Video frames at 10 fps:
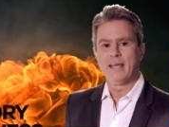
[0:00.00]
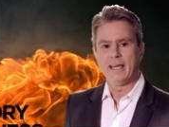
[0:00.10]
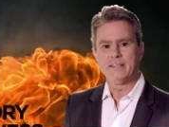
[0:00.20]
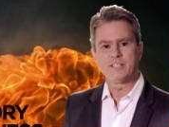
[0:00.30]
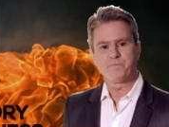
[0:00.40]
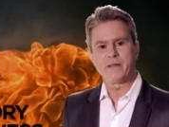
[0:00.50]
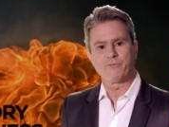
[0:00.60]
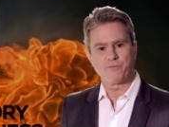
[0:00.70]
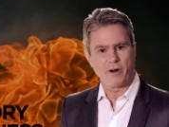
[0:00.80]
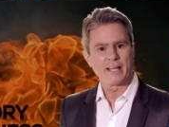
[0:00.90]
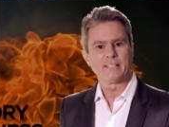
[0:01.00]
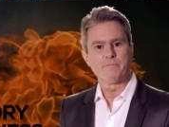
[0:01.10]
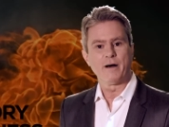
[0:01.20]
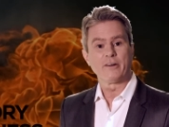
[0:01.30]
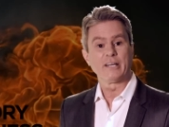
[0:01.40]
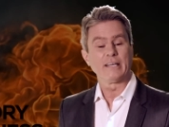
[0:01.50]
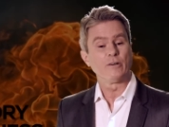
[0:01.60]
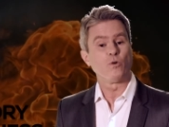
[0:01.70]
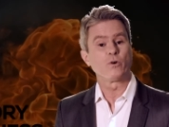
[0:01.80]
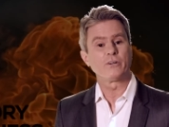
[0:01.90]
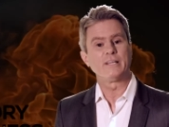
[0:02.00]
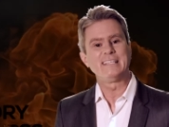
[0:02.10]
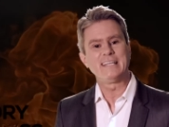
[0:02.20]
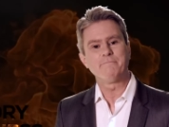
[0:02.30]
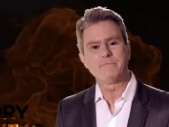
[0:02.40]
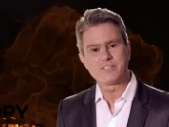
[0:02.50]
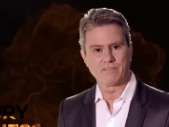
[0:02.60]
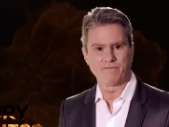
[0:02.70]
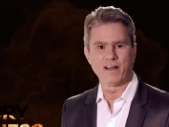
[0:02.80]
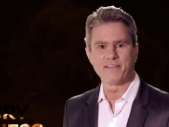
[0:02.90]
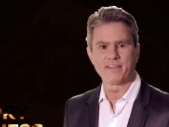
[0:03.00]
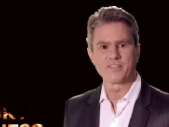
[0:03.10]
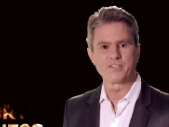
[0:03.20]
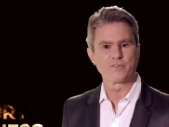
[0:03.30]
And they speak frankly about it in order to demystify things